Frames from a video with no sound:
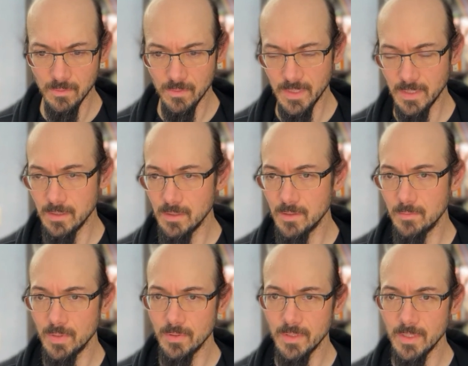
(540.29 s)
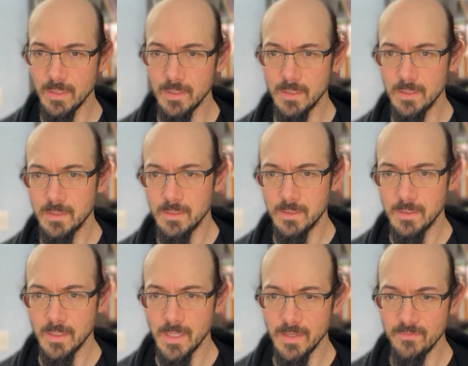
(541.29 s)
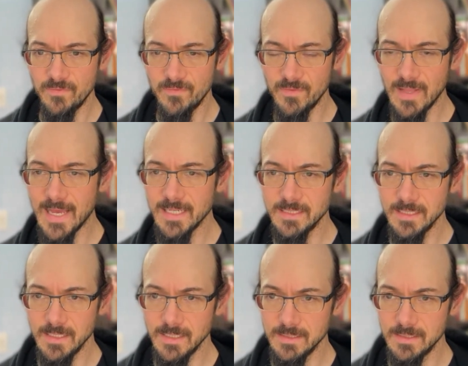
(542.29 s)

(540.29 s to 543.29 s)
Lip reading: GitHub. Okay. I have flagged it as